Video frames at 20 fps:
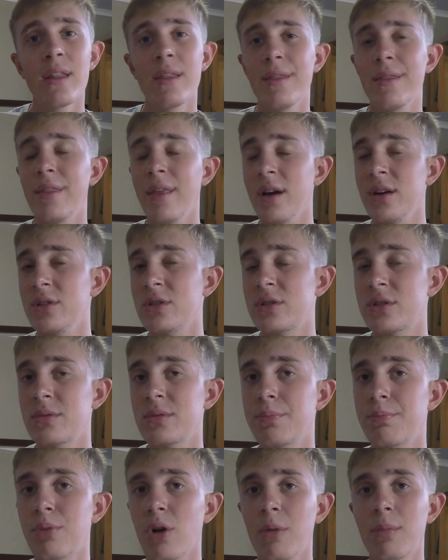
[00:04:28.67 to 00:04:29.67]
those
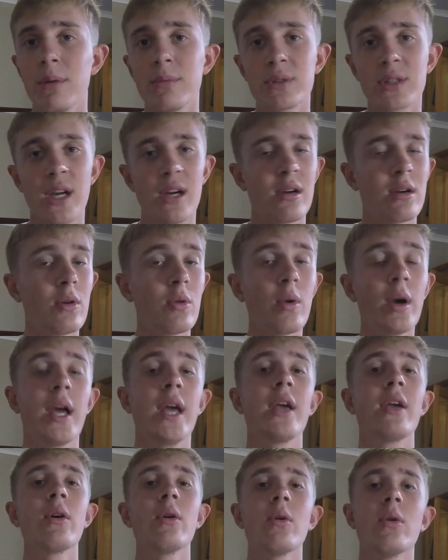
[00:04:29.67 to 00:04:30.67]
problems go
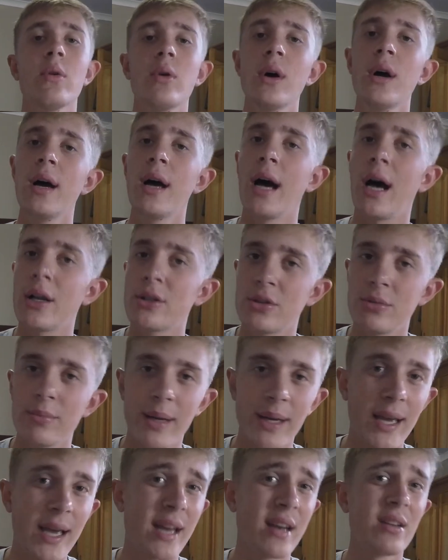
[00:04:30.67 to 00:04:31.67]
away, or how to
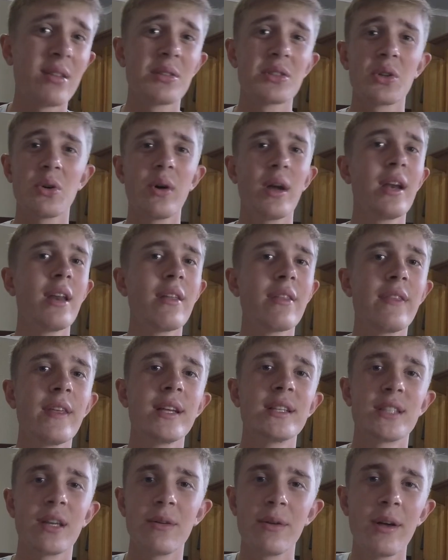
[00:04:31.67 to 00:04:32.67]
make handles or
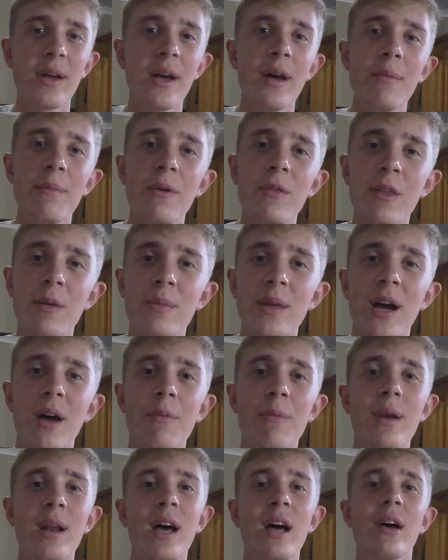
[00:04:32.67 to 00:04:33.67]
anything. So put them down
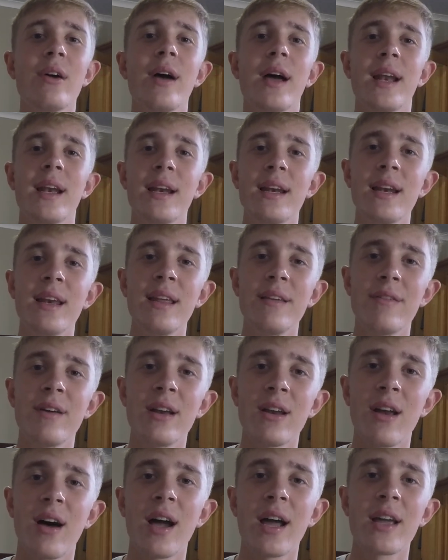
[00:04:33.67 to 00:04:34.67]
below and leave a
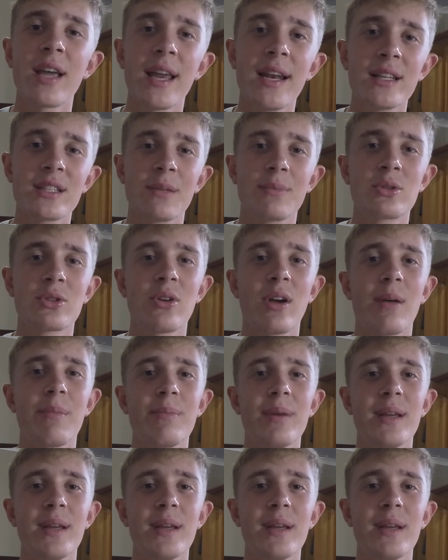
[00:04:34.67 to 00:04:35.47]
like and a subscribe, please.